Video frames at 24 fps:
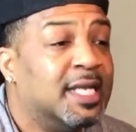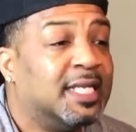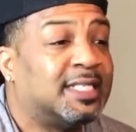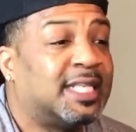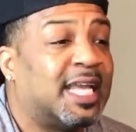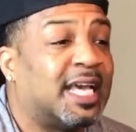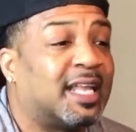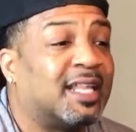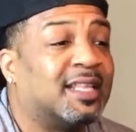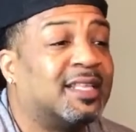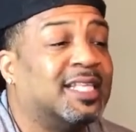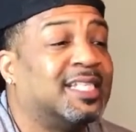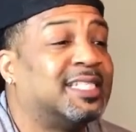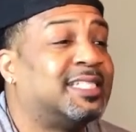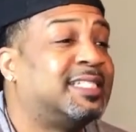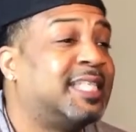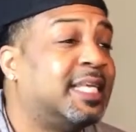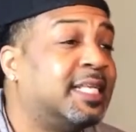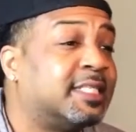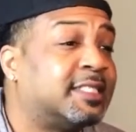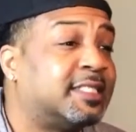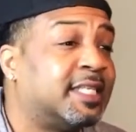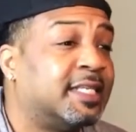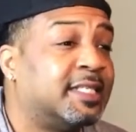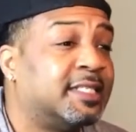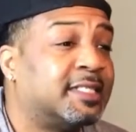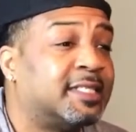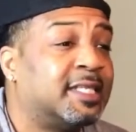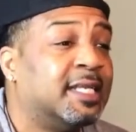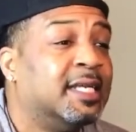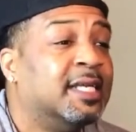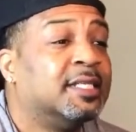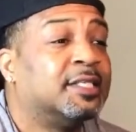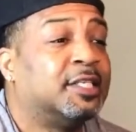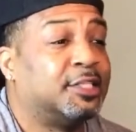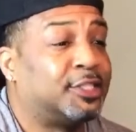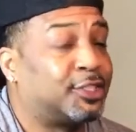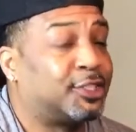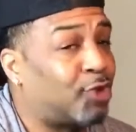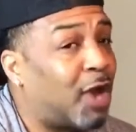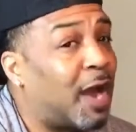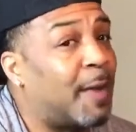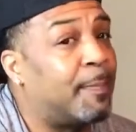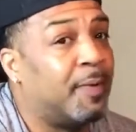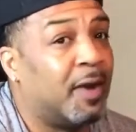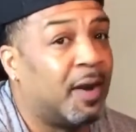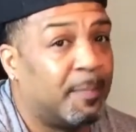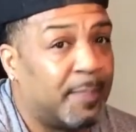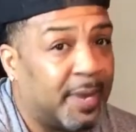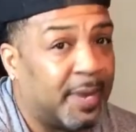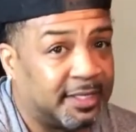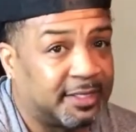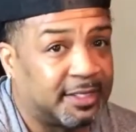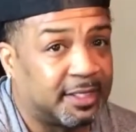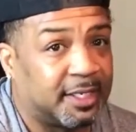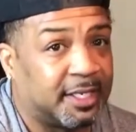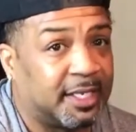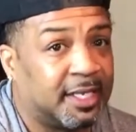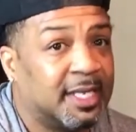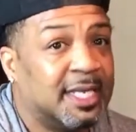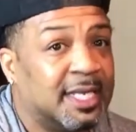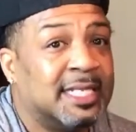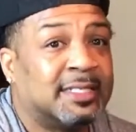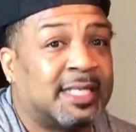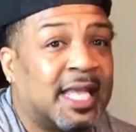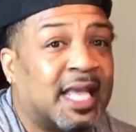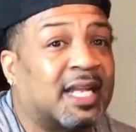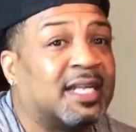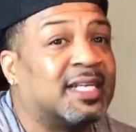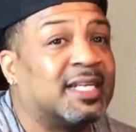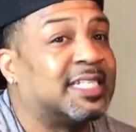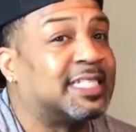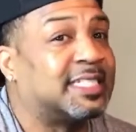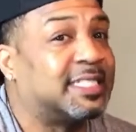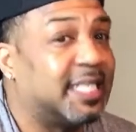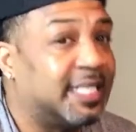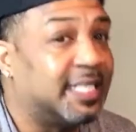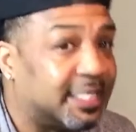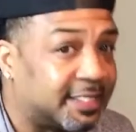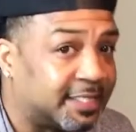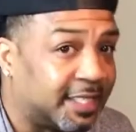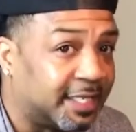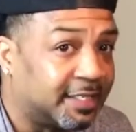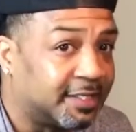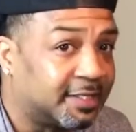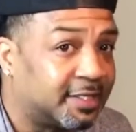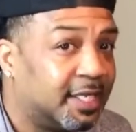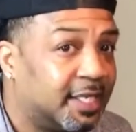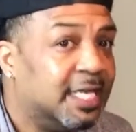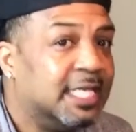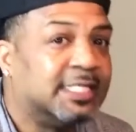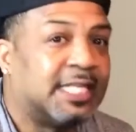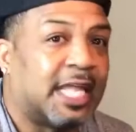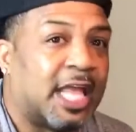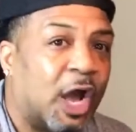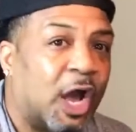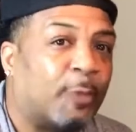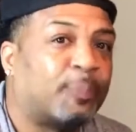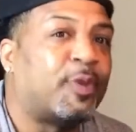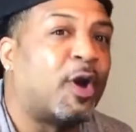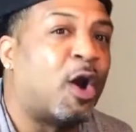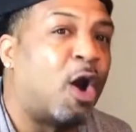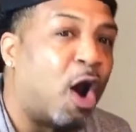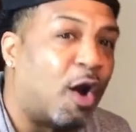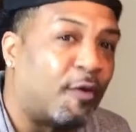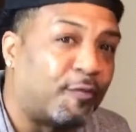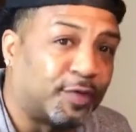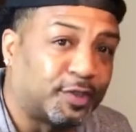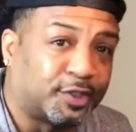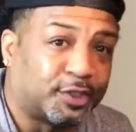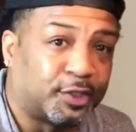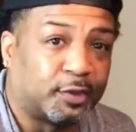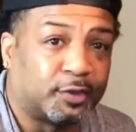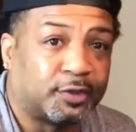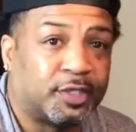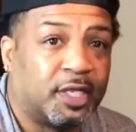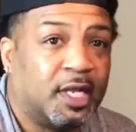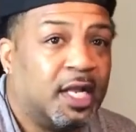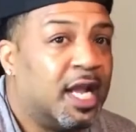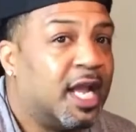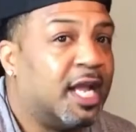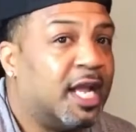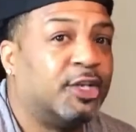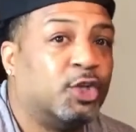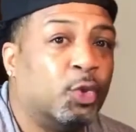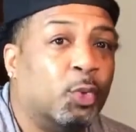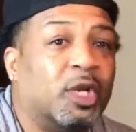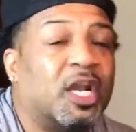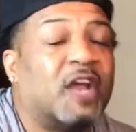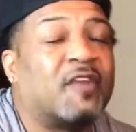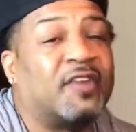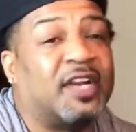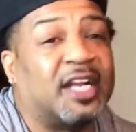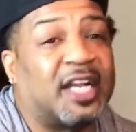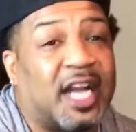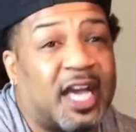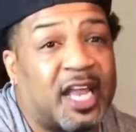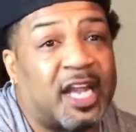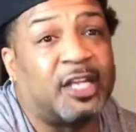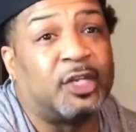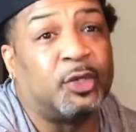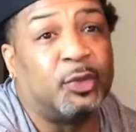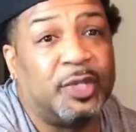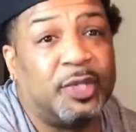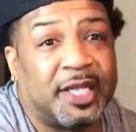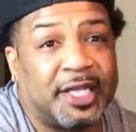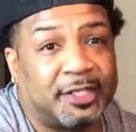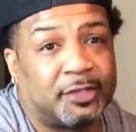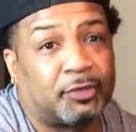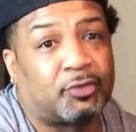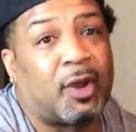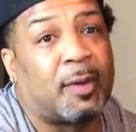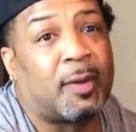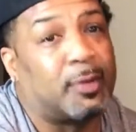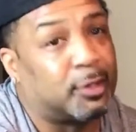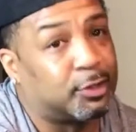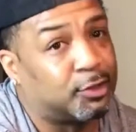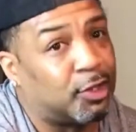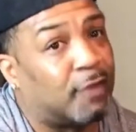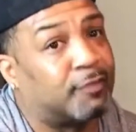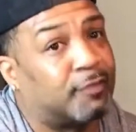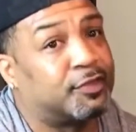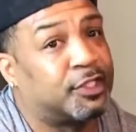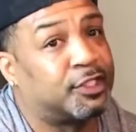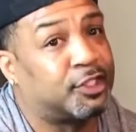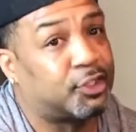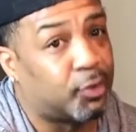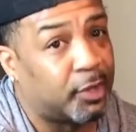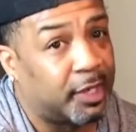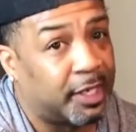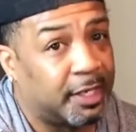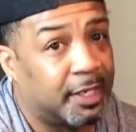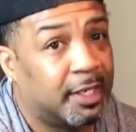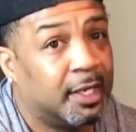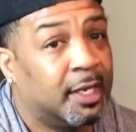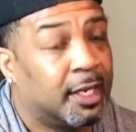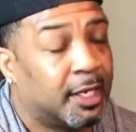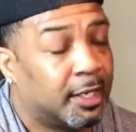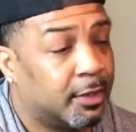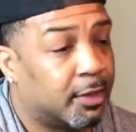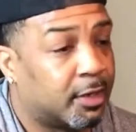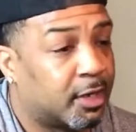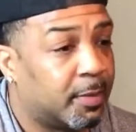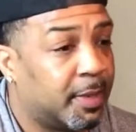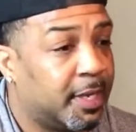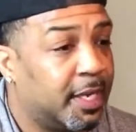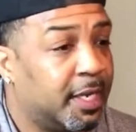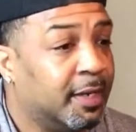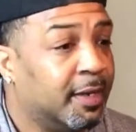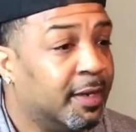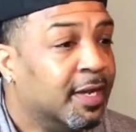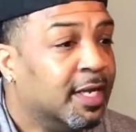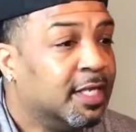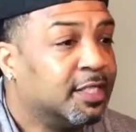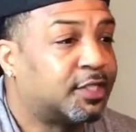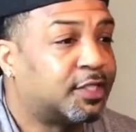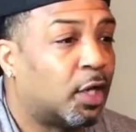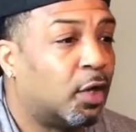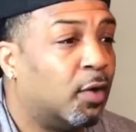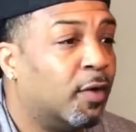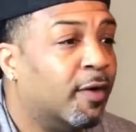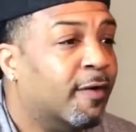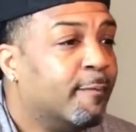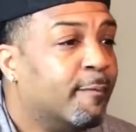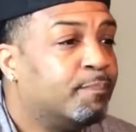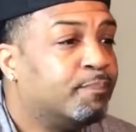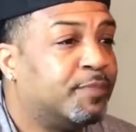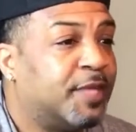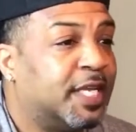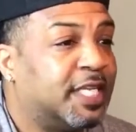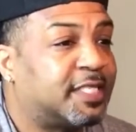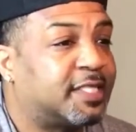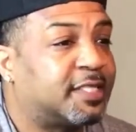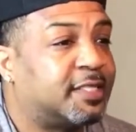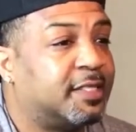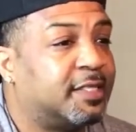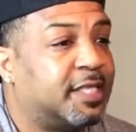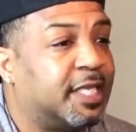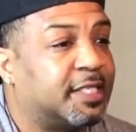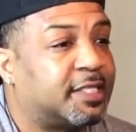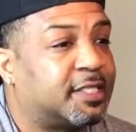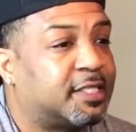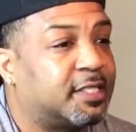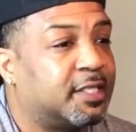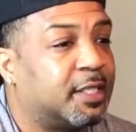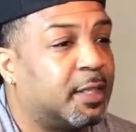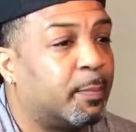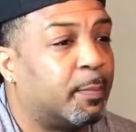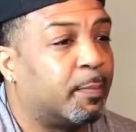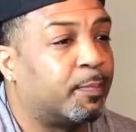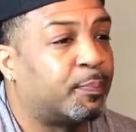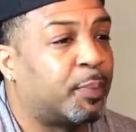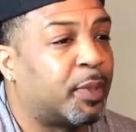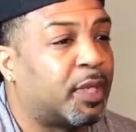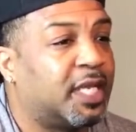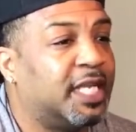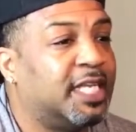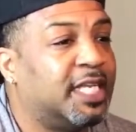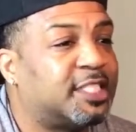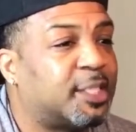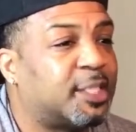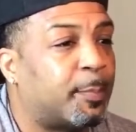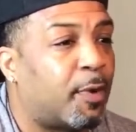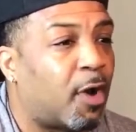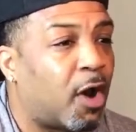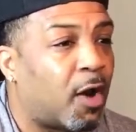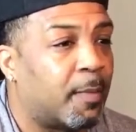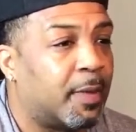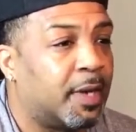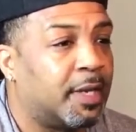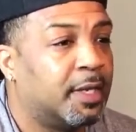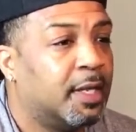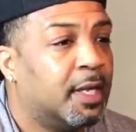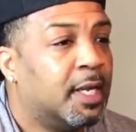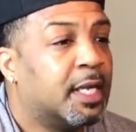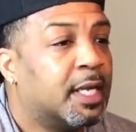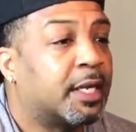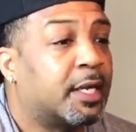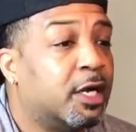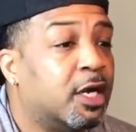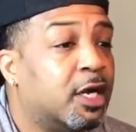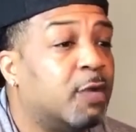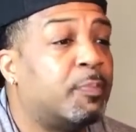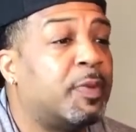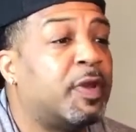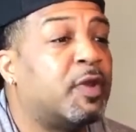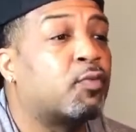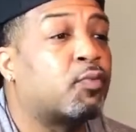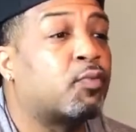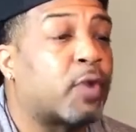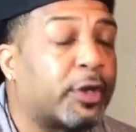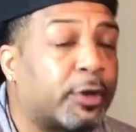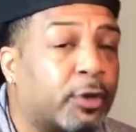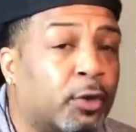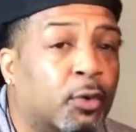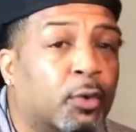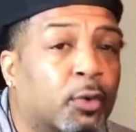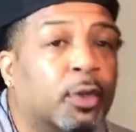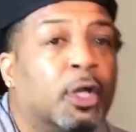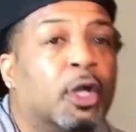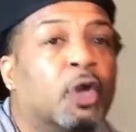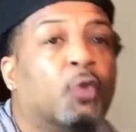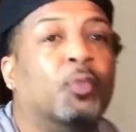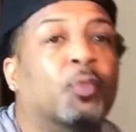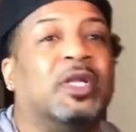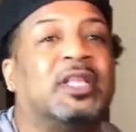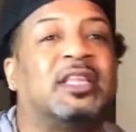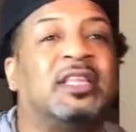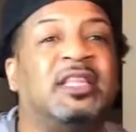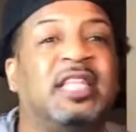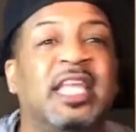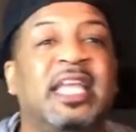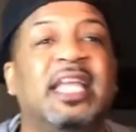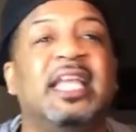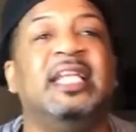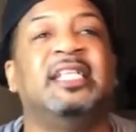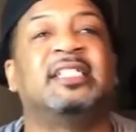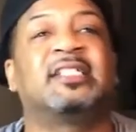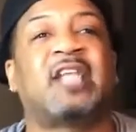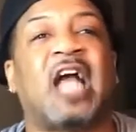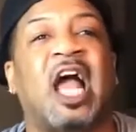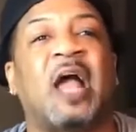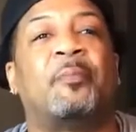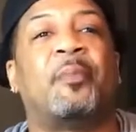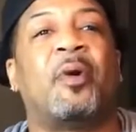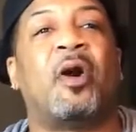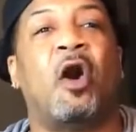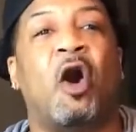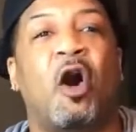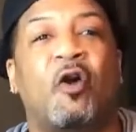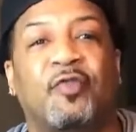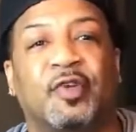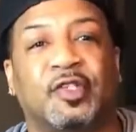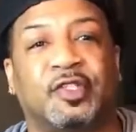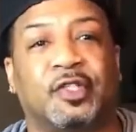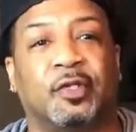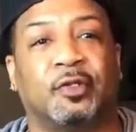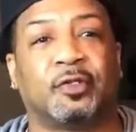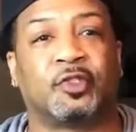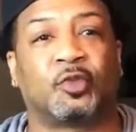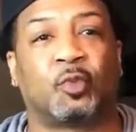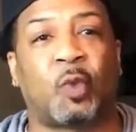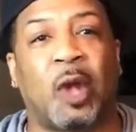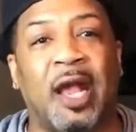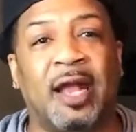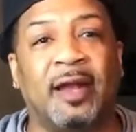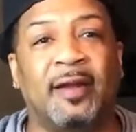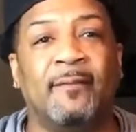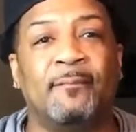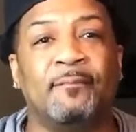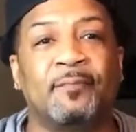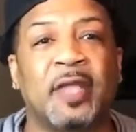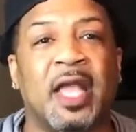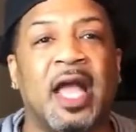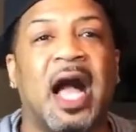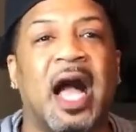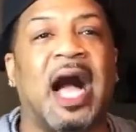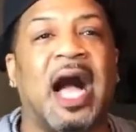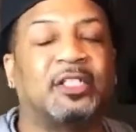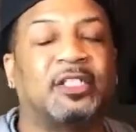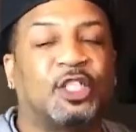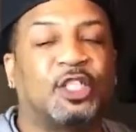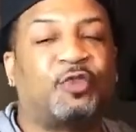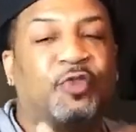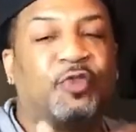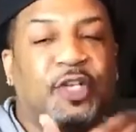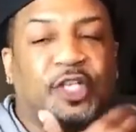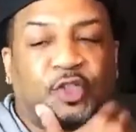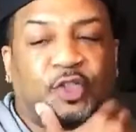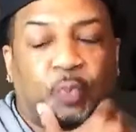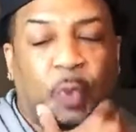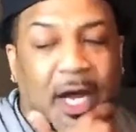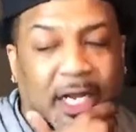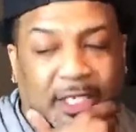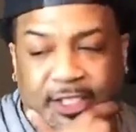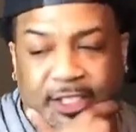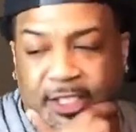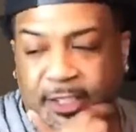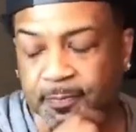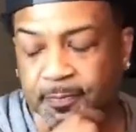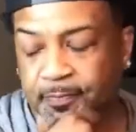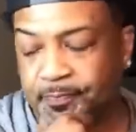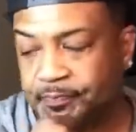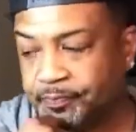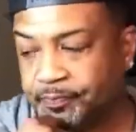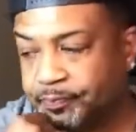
telling the citizens to strap up, basically telling the citizens to help the officers and do whatever they got to do to get the criminals off the street. You know what I mean? So this police department could be riddled with these type of officers, right? I just finished watching